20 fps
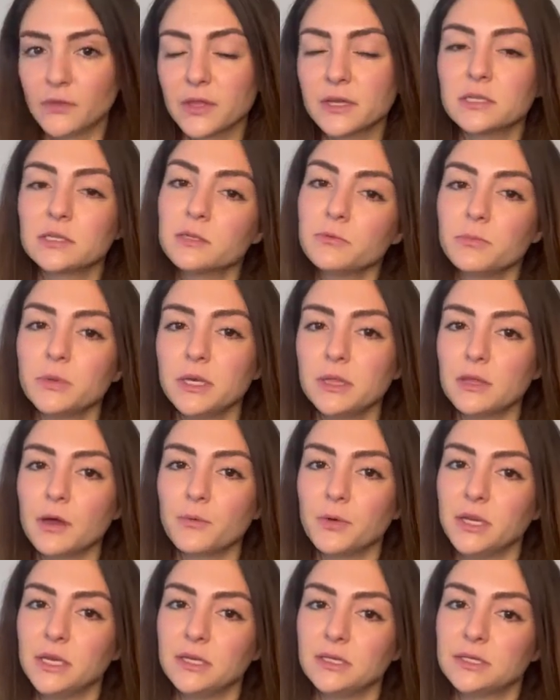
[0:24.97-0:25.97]
that doesn't mean that
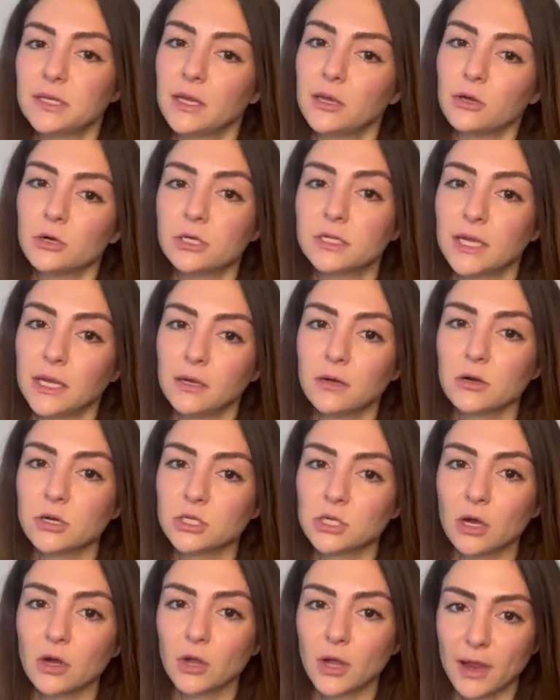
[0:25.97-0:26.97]
we need to entertain our
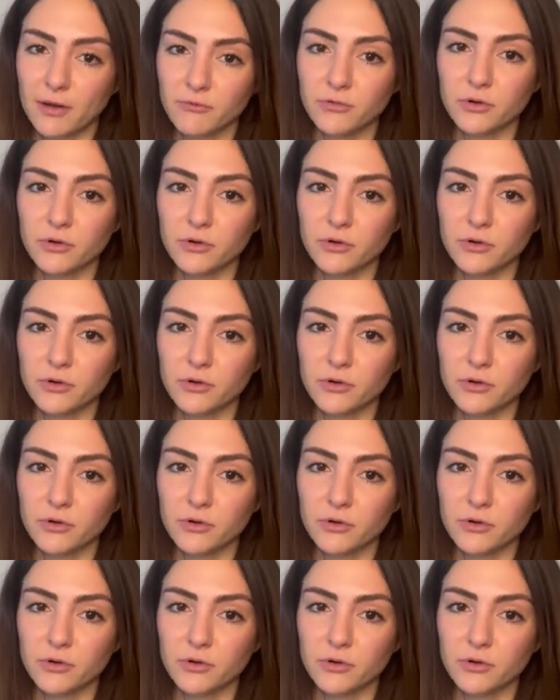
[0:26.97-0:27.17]
dog